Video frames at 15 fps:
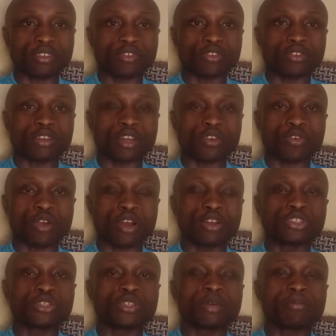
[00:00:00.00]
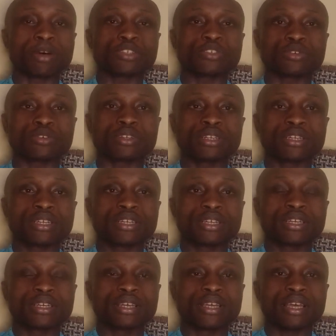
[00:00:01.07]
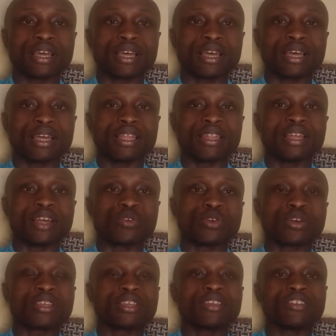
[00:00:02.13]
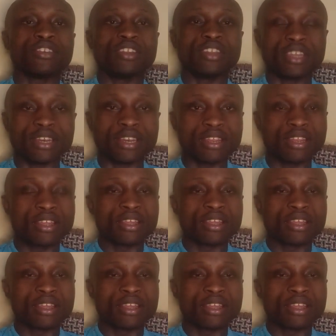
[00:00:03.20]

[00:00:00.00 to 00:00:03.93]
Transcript: so that you can show the person uh, that what he did